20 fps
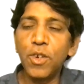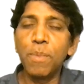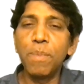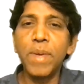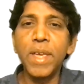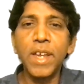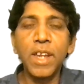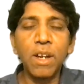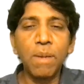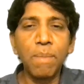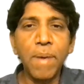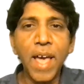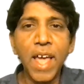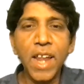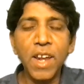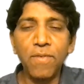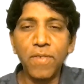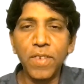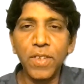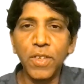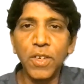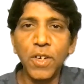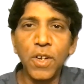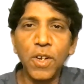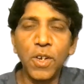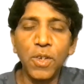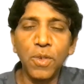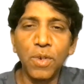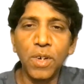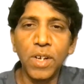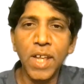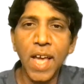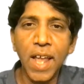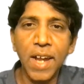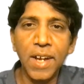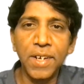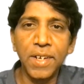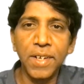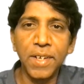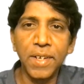to make it manifest into your
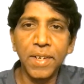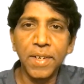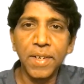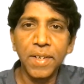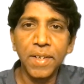reality.